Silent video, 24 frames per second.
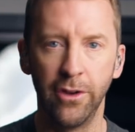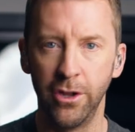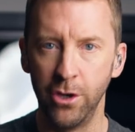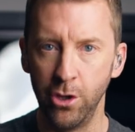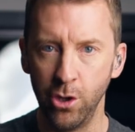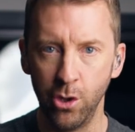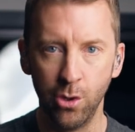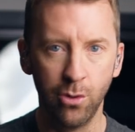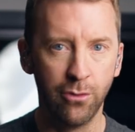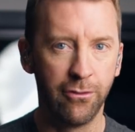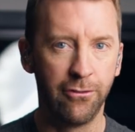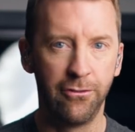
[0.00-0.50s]
a
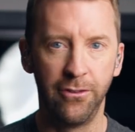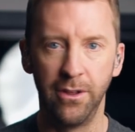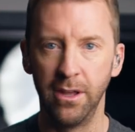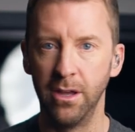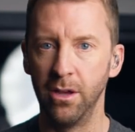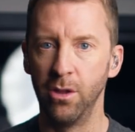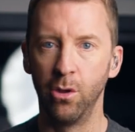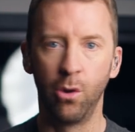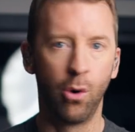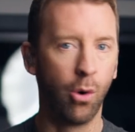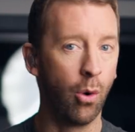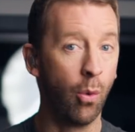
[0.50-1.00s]
new
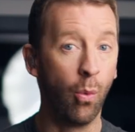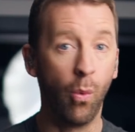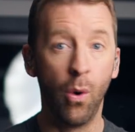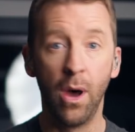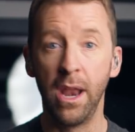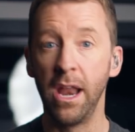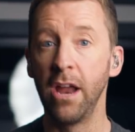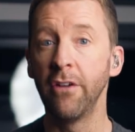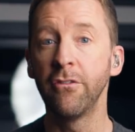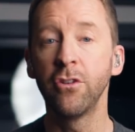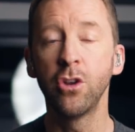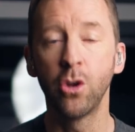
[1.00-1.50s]
fill, or
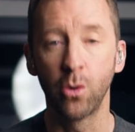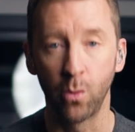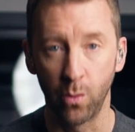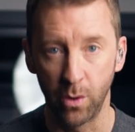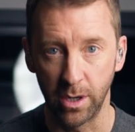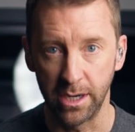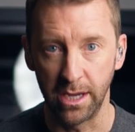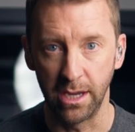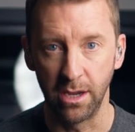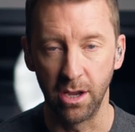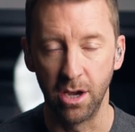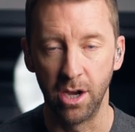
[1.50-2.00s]
whatever you're
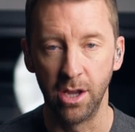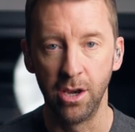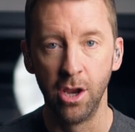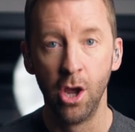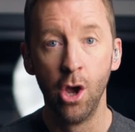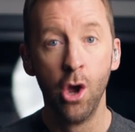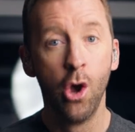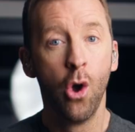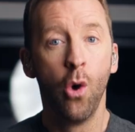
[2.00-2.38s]
working on.